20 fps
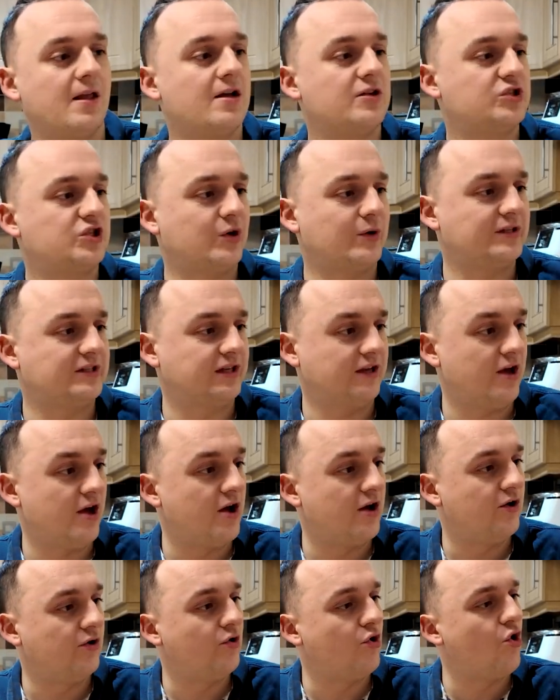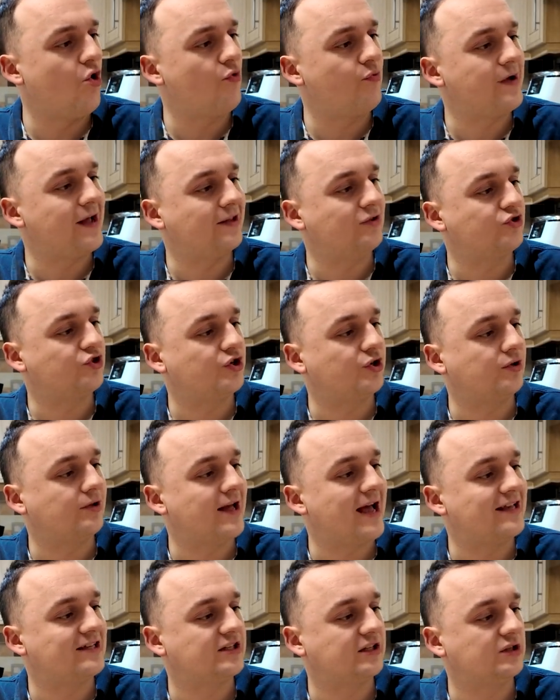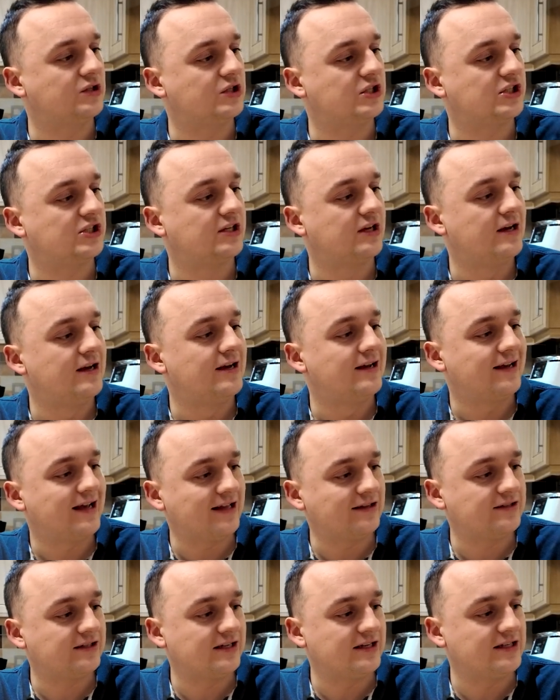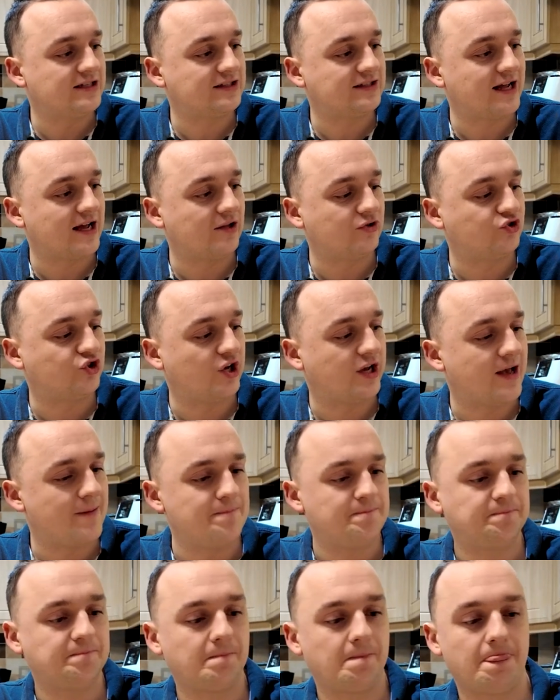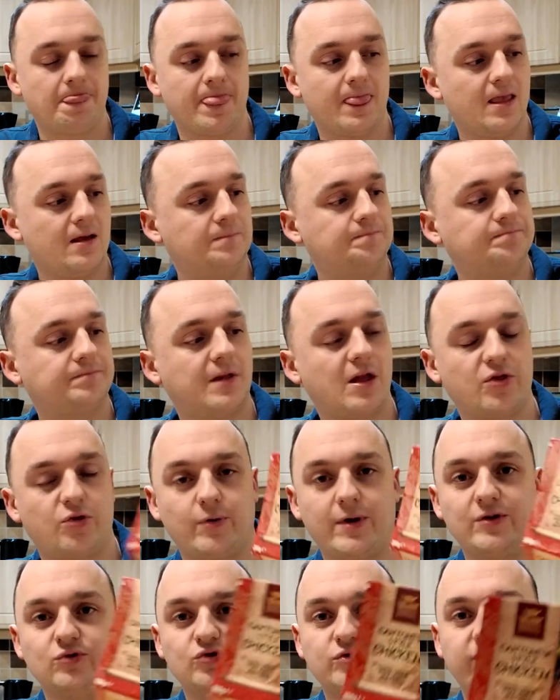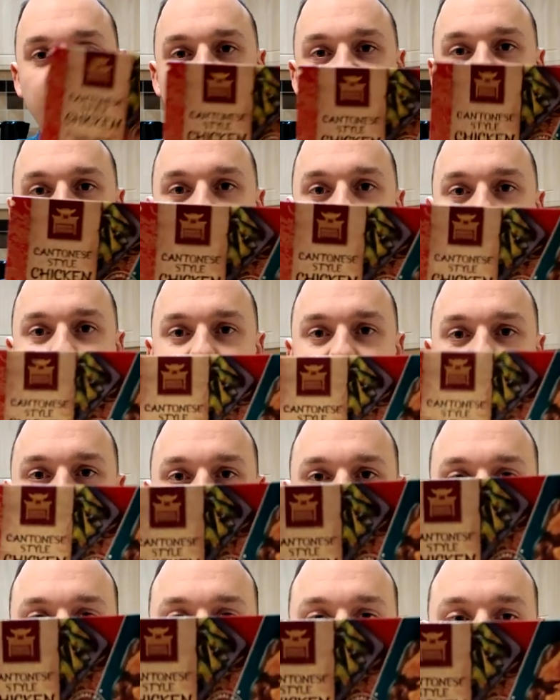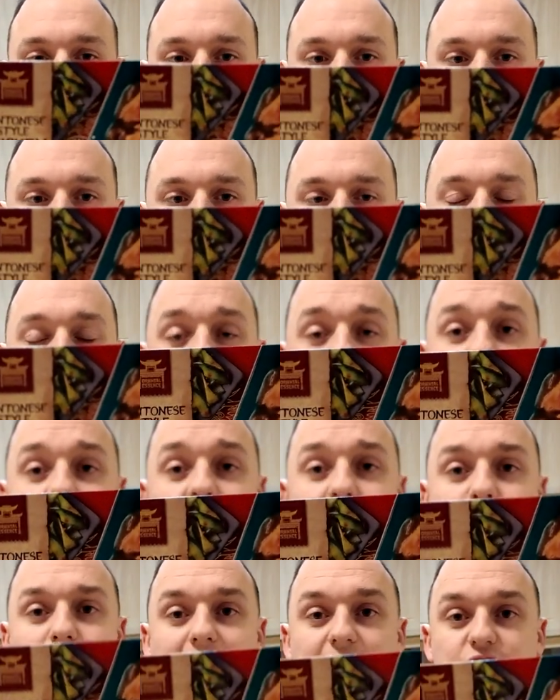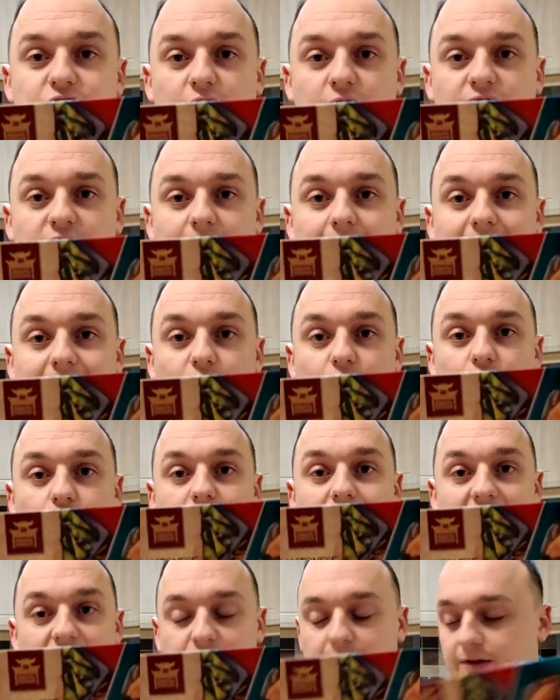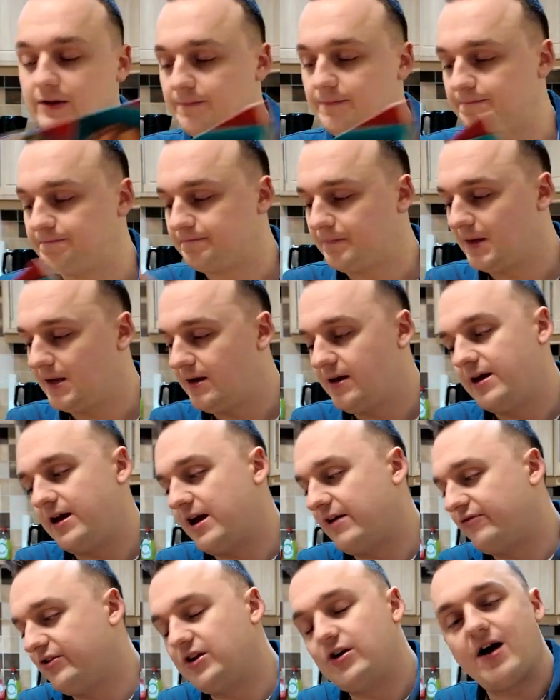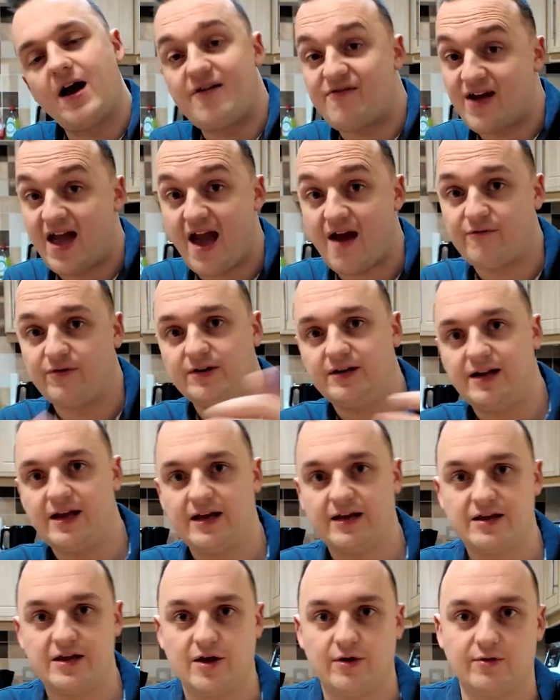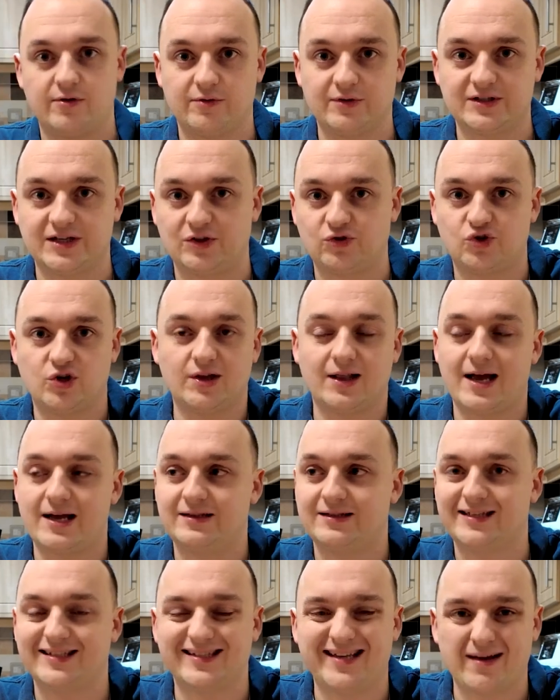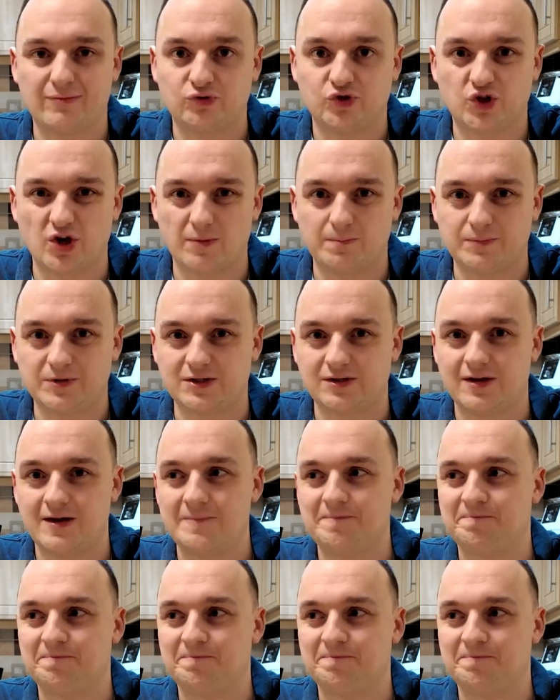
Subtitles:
So it's Oriental Essence, Cantonese style chicken, 350 grams. I picked it up from a local Heron. If you don't have a Heron near you, they're essentially like discount shops,